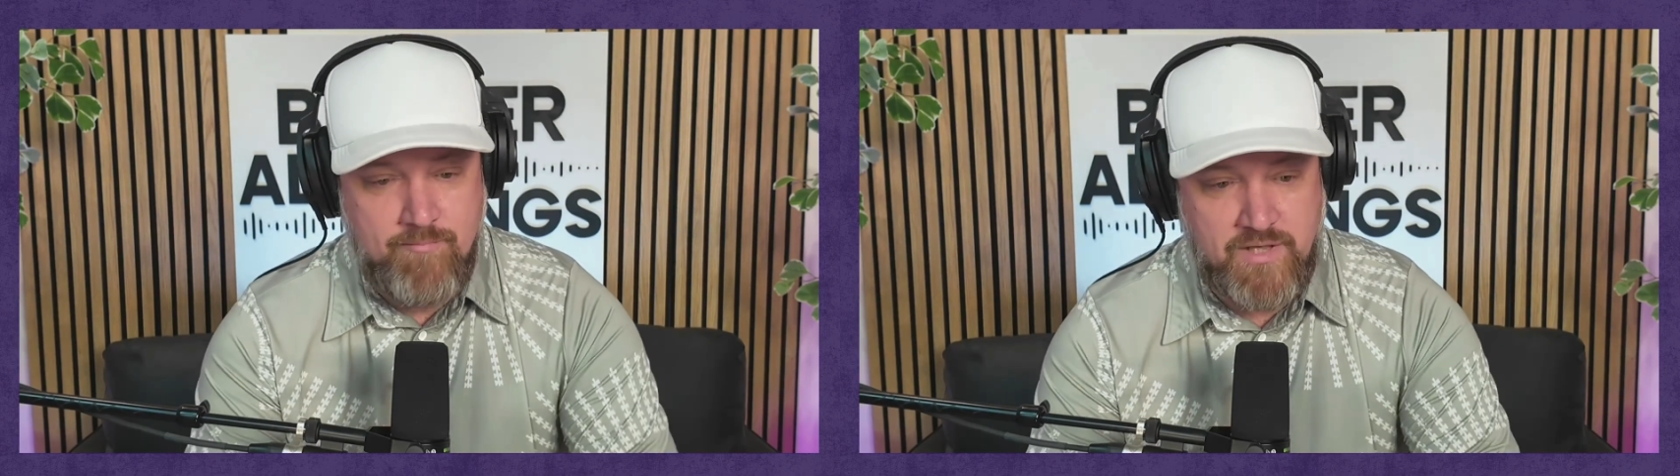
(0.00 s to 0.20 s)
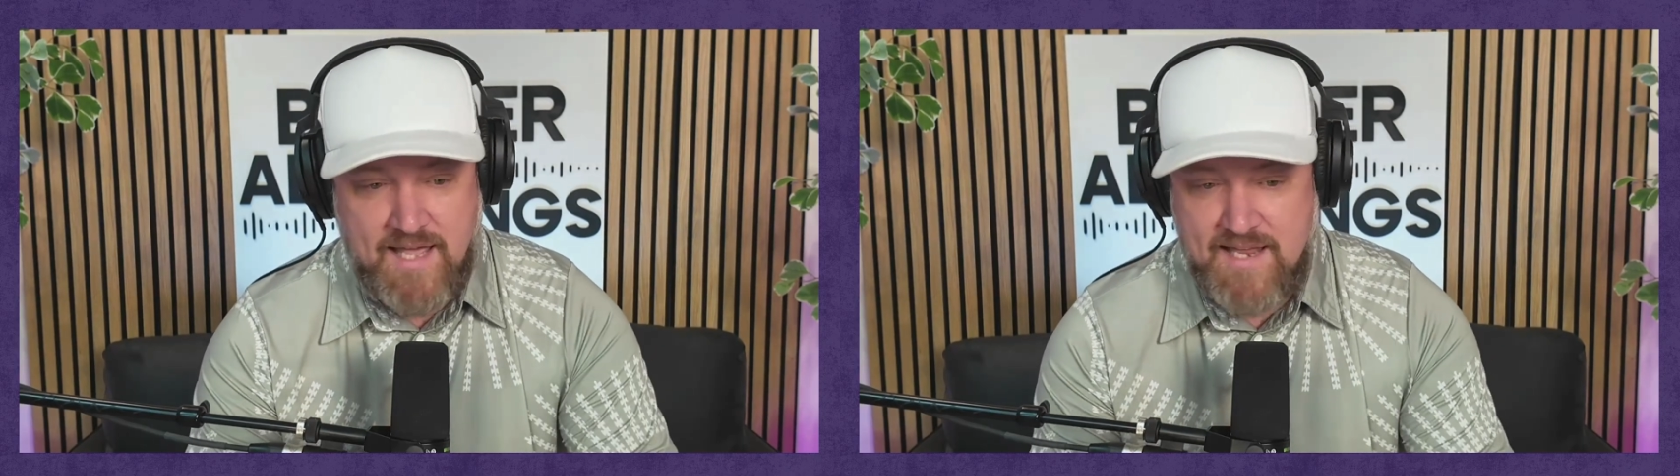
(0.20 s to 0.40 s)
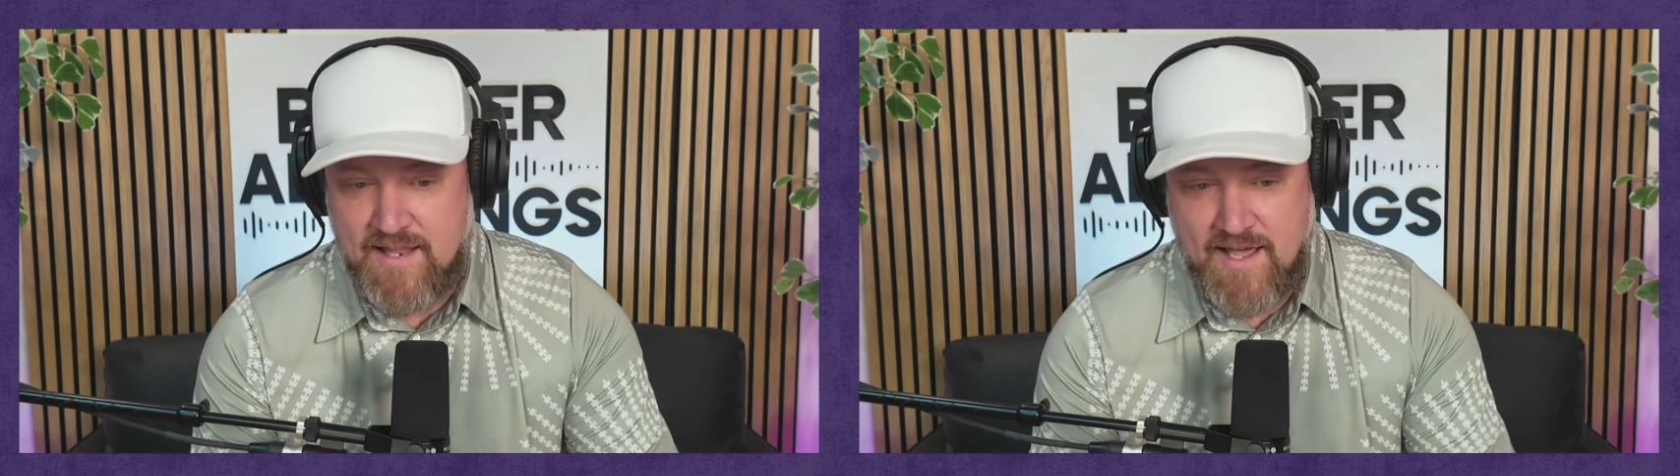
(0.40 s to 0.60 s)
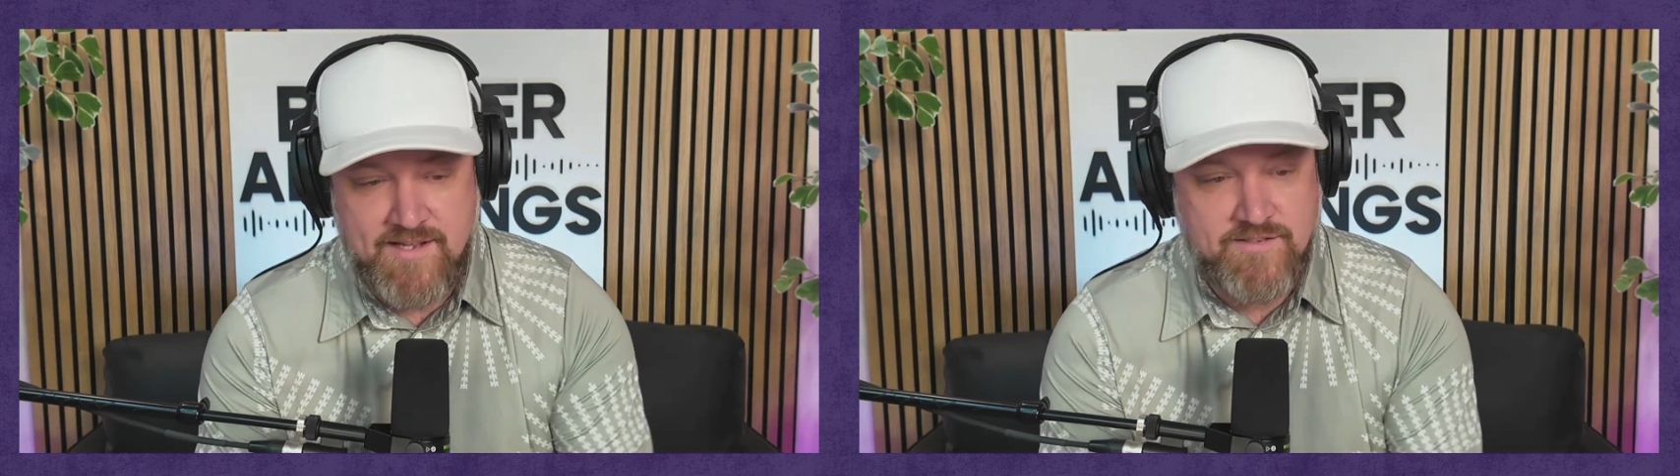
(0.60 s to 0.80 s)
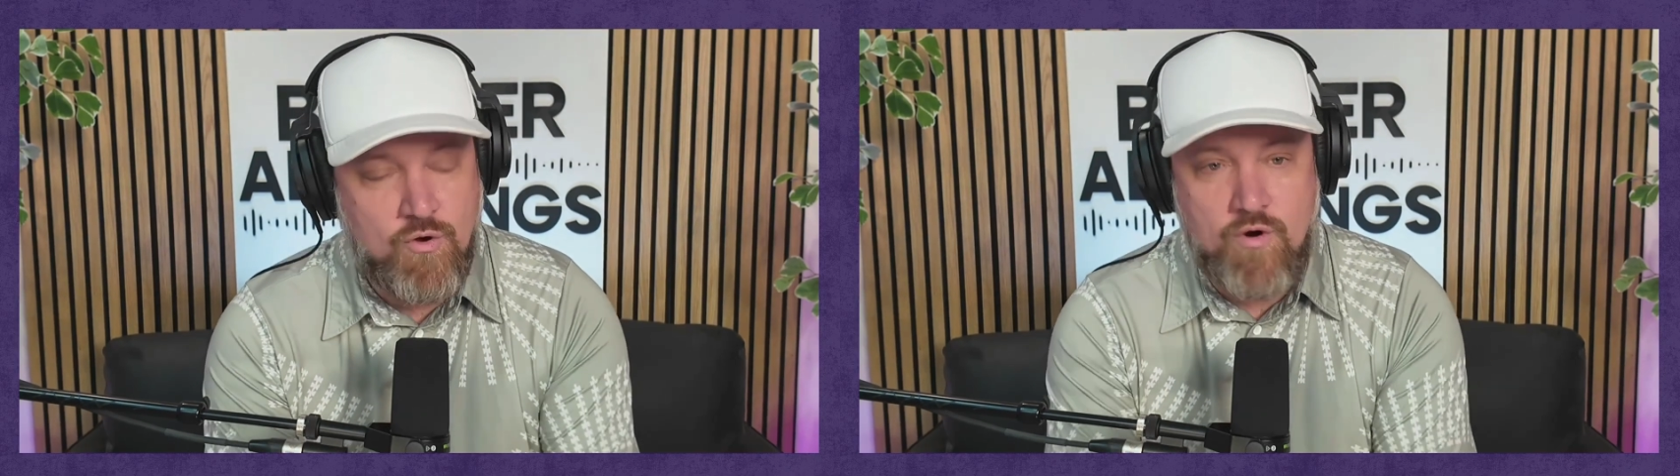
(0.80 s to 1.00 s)
plain
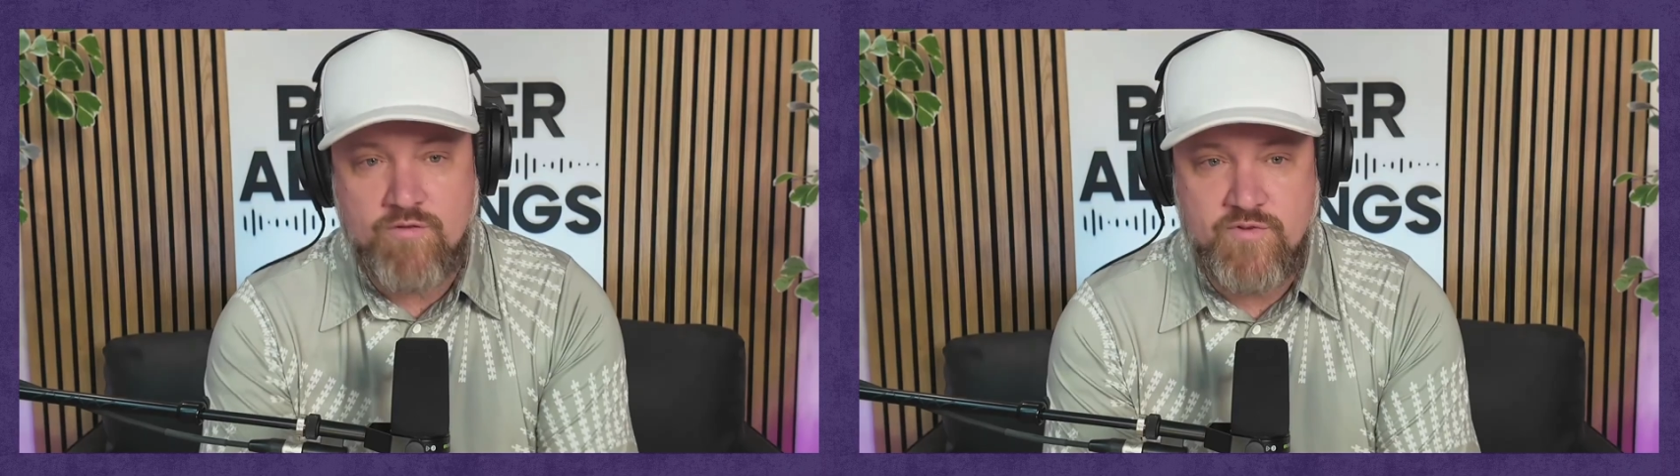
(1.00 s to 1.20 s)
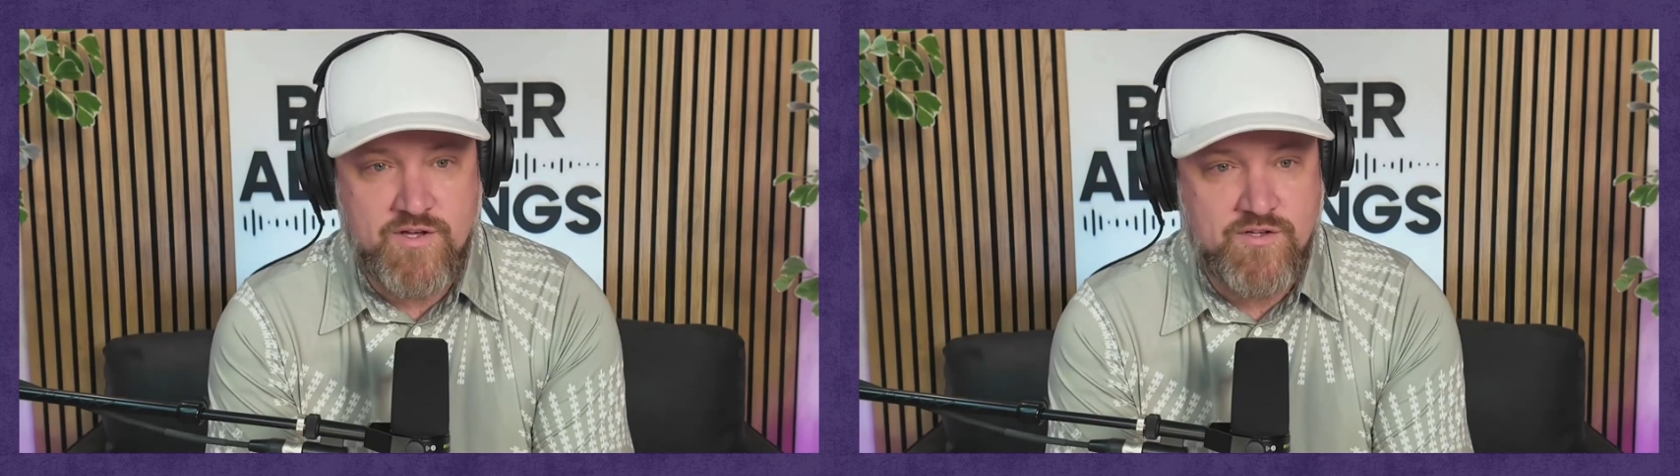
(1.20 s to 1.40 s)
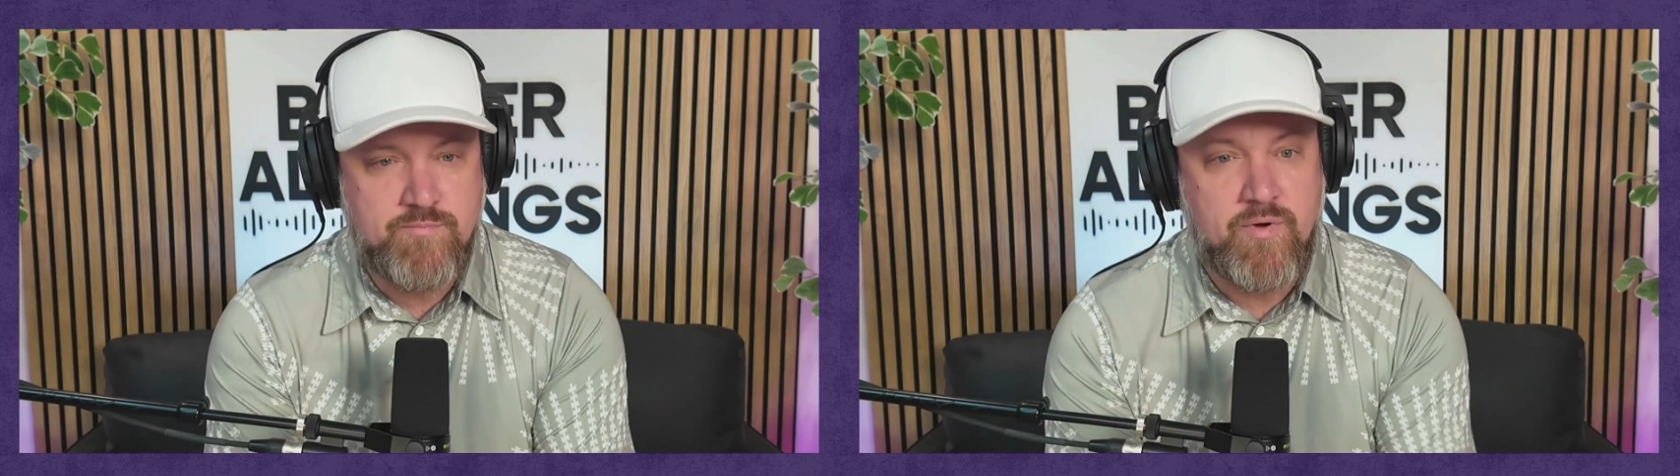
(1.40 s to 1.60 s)
lands, cornfields,